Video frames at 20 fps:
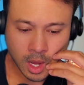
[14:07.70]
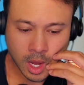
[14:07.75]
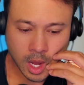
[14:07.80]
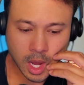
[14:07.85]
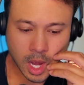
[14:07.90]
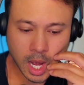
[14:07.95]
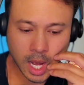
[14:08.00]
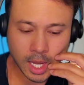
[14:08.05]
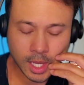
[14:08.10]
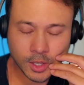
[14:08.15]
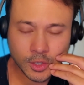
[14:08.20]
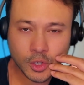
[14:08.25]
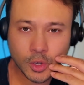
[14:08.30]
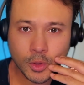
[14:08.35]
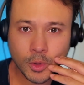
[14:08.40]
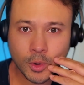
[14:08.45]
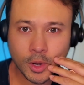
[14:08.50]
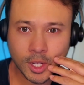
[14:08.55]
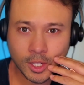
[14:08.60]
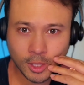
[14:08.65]

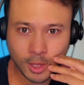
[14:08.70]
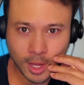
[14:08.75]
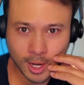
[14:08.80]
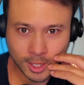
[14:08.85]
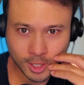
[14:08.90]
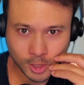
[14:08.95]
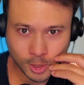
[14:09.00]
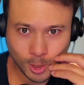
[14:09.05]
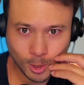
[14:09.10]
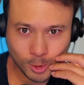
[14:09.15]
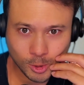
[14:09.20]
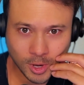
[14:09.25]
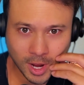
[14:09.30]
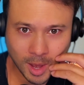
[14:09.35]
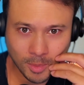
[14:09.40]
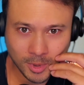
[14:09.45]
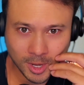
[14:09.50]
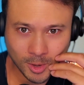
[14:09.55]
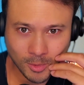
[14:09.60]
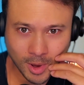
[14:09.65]
there is a lot of disclosure
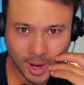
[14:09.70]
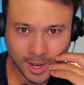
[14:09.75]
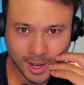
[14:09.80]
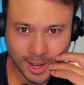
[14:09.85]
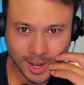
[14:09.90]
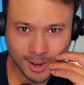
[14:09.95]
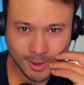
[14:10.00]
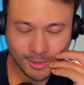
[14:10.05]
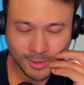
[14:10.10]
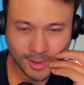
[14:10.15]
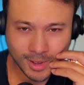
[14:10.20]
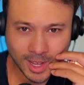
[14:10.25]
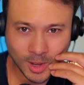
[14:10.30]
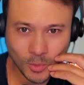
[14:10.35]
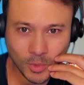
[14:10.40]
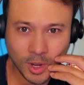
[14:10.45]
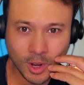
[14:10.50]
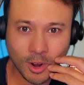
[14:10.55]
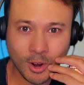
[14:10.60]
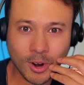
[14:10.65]
happening right now, and
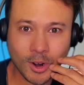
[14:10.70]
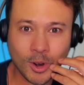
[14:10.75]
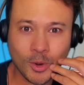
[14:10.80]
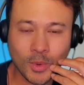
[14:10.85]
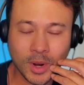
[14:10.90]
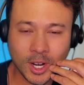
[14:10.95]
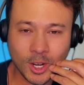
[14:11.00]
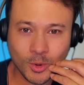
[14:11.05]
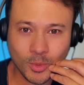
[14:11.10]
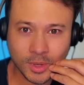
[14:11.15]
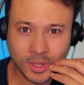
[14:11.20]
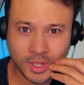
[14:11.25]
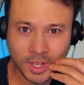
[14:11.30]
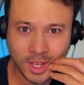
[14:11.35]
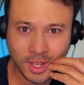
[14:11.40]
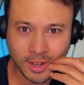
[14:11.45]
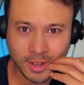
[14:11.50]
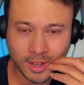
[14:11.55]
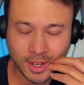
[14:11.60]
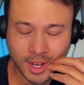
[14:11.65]
we are ready to
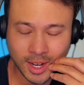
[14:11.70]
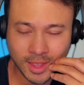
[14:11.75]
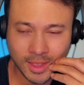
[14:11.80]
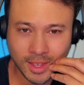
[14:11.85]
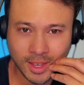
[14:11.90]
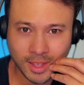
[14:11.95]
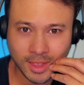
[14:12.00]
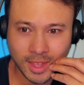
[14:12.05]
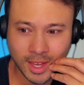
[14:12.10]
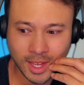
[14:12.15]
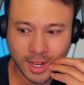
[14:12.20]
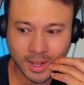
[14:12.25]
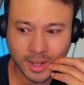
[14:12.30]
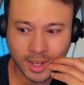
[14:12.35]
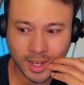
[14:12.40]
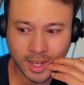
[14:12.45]
ascend. I think that,